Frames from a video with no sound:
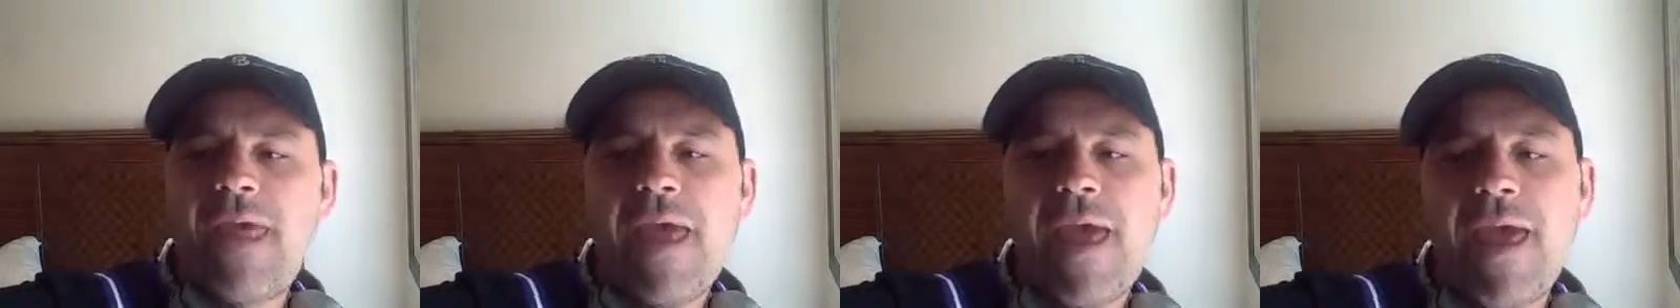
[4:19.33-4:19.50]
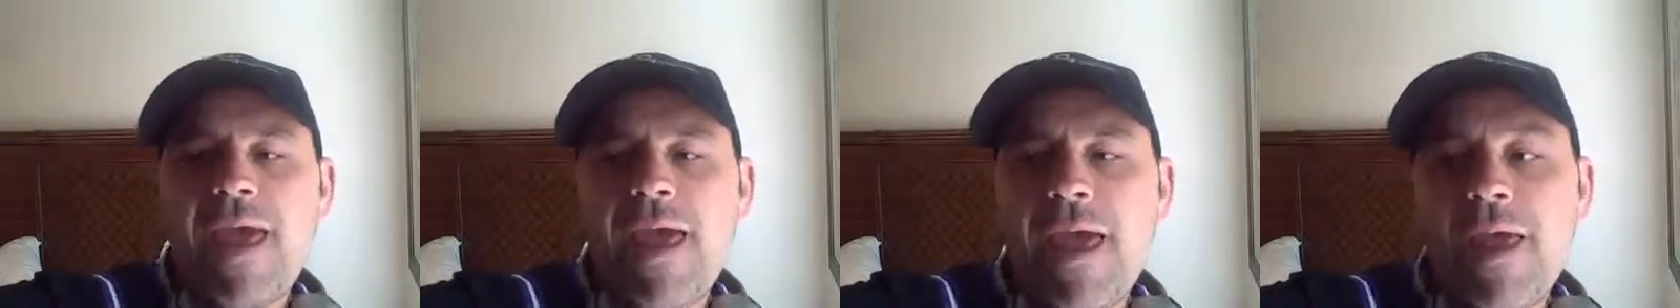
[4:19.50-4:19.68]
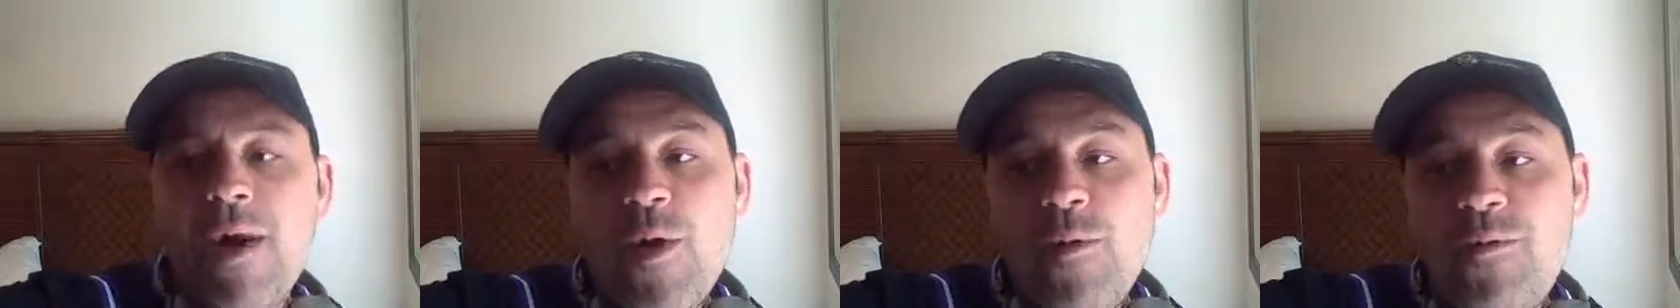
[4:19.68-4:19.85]

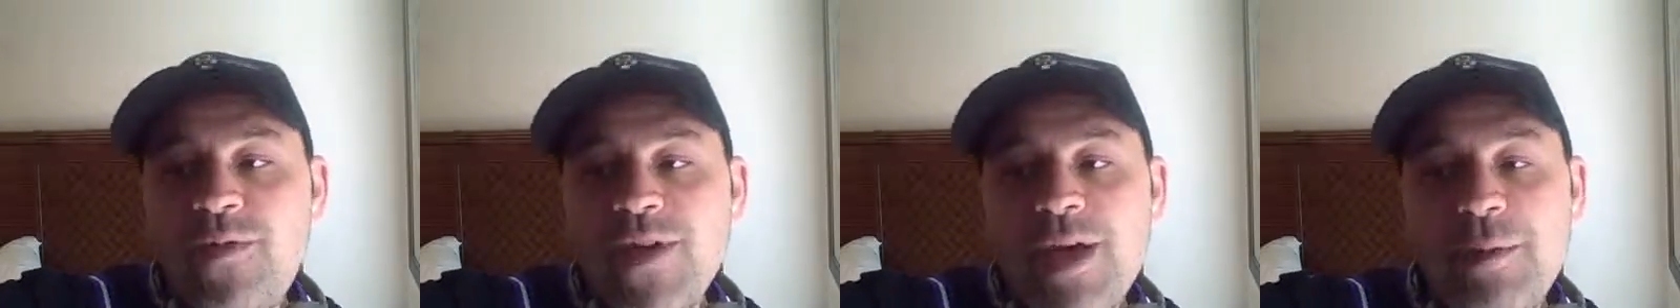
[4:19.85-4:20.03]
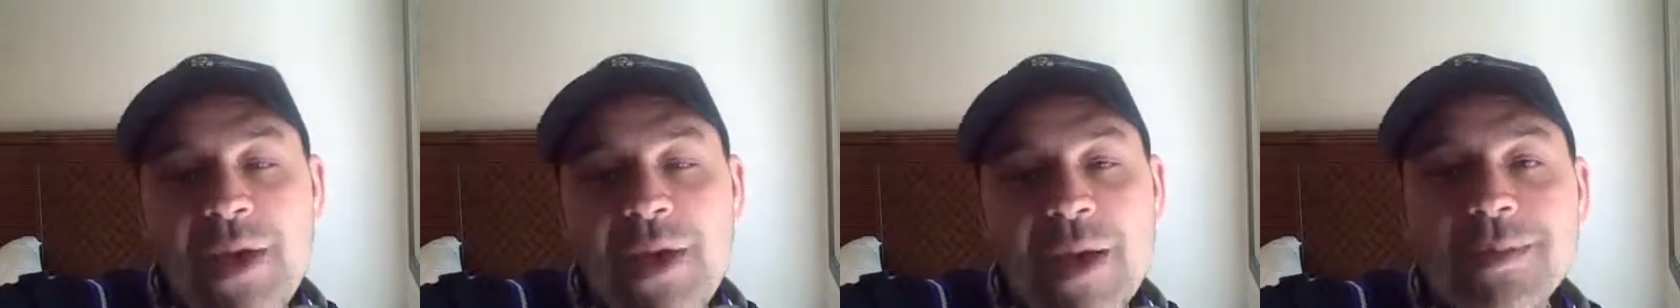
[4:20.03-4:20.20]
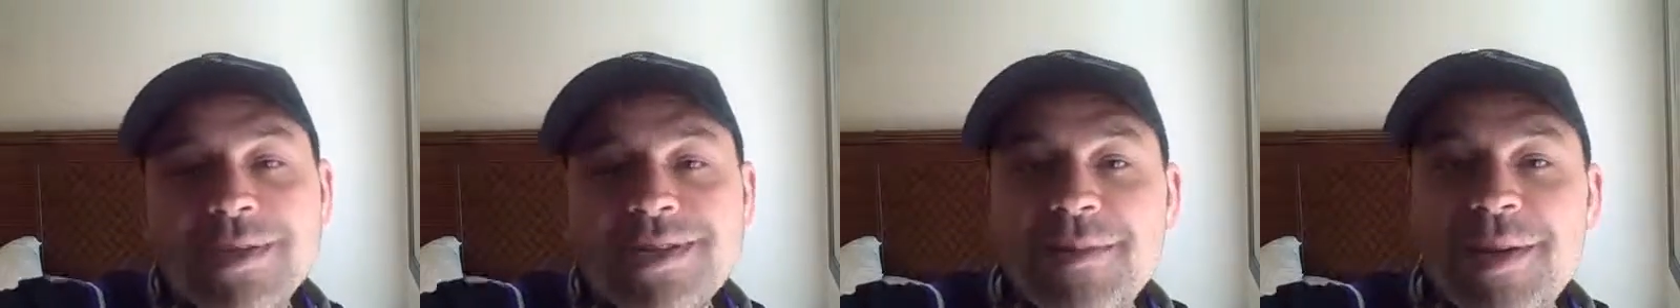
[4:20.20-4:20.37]
And hopefully I'll
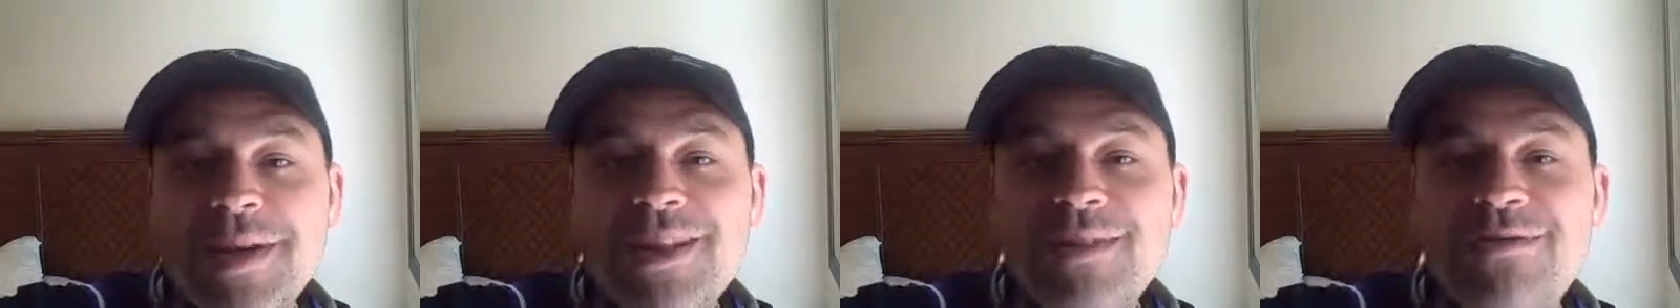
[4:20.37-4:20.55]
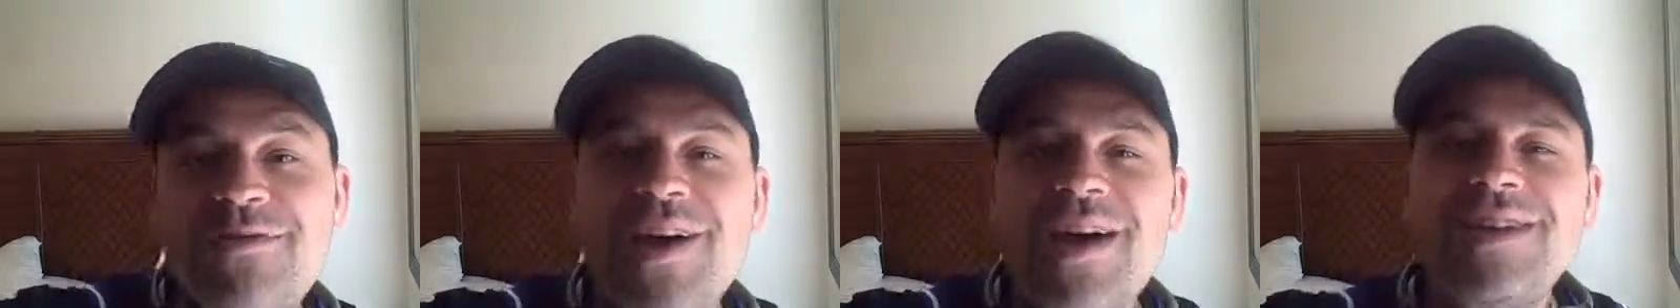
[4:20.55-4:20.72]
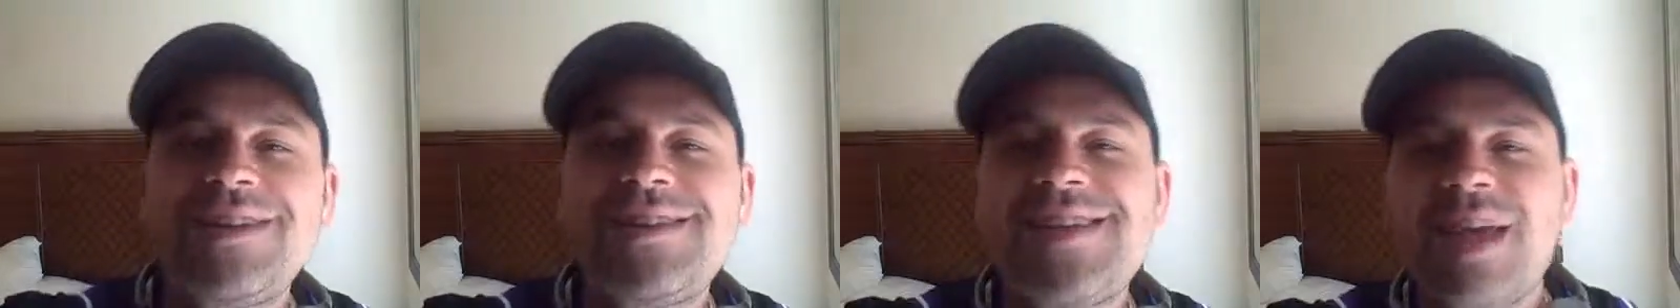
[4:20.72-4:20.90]
be able to make the
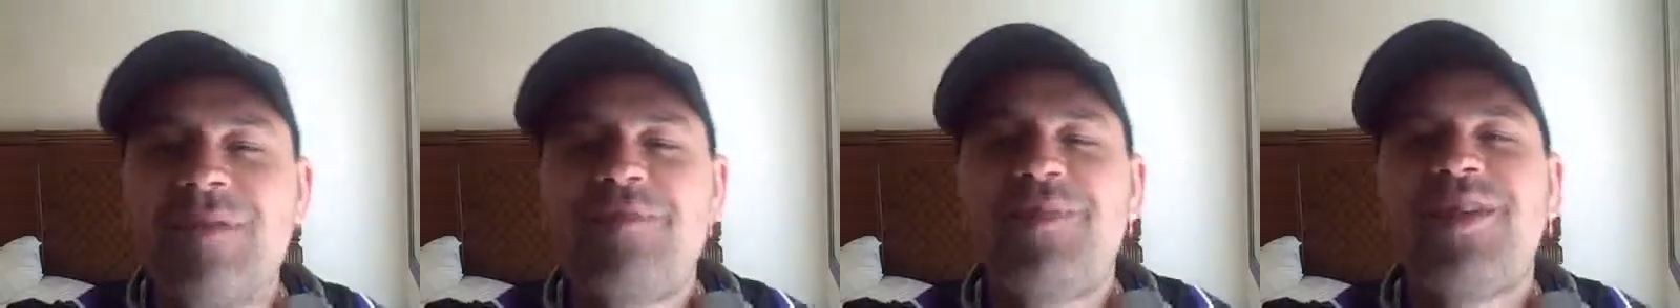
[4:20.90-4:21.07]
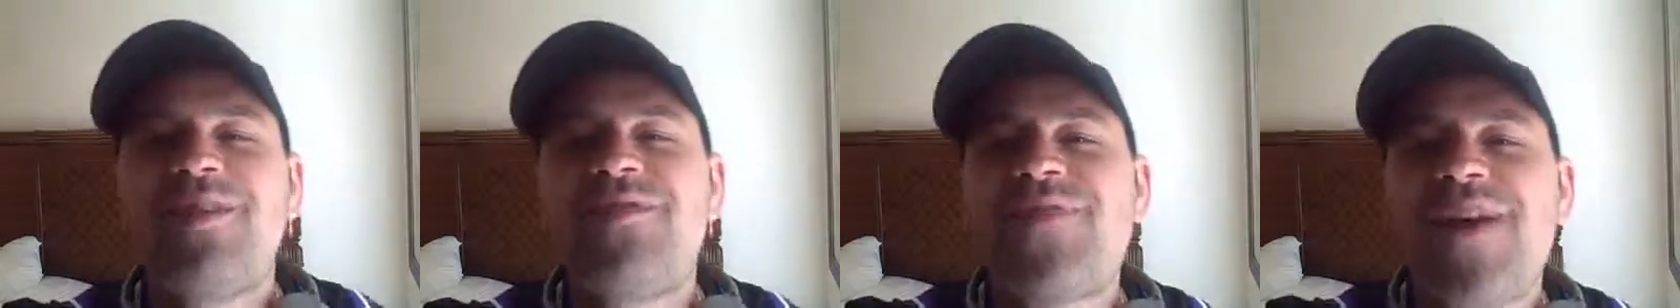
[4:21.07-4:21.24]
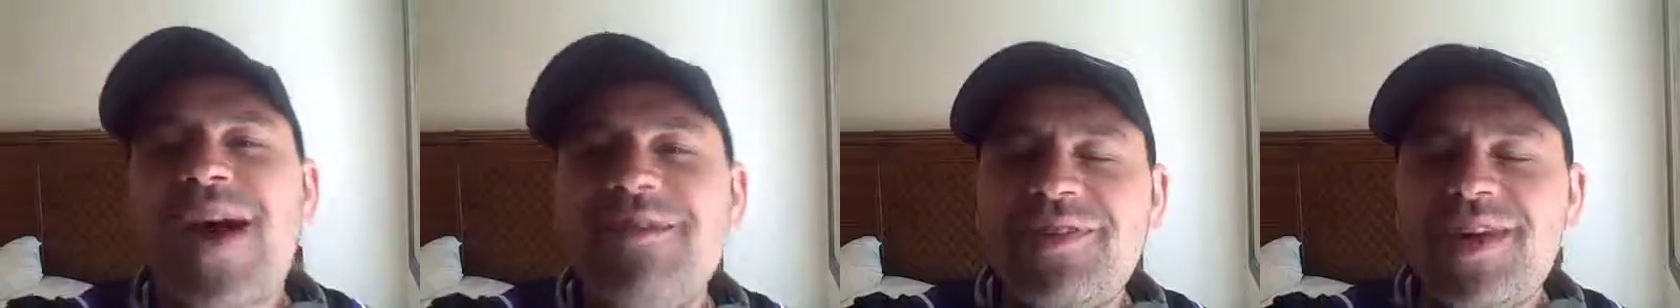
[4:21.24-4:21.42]
final table
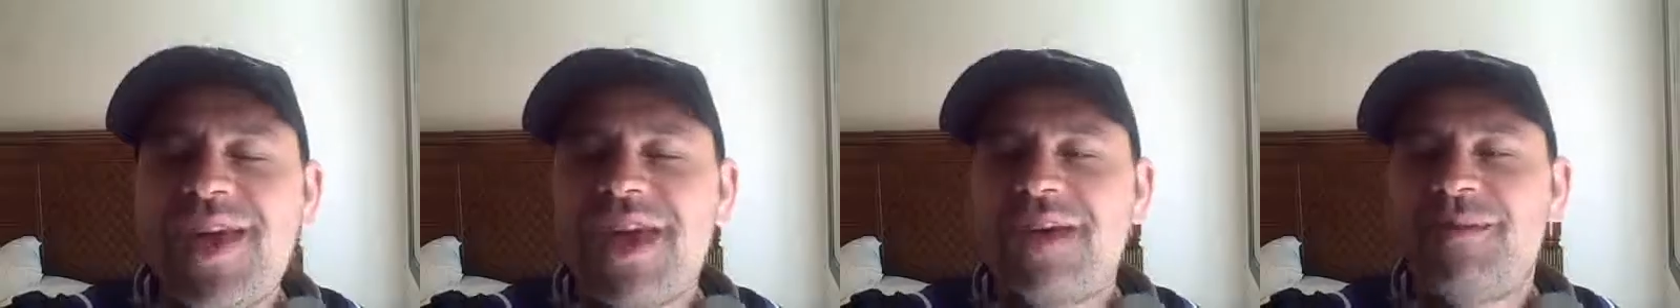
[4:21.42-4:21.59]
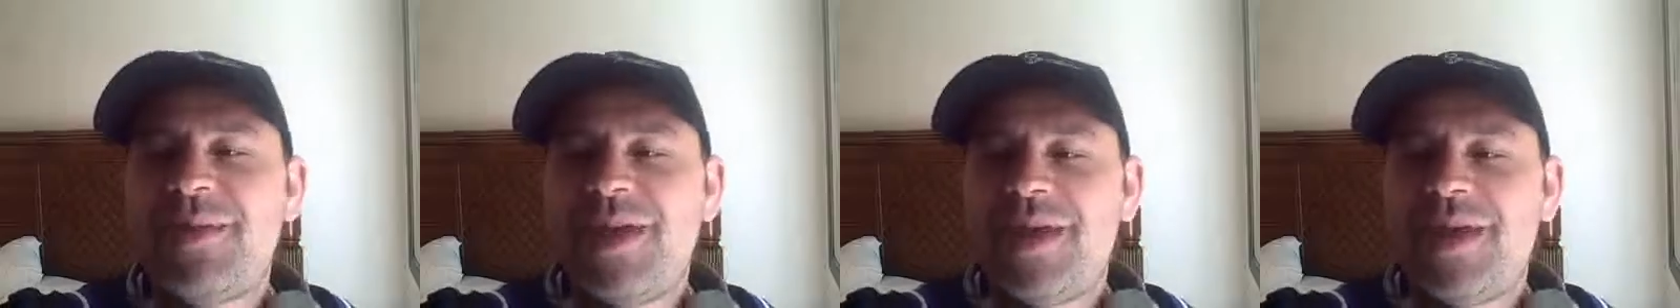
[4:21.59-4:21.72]
of 5K,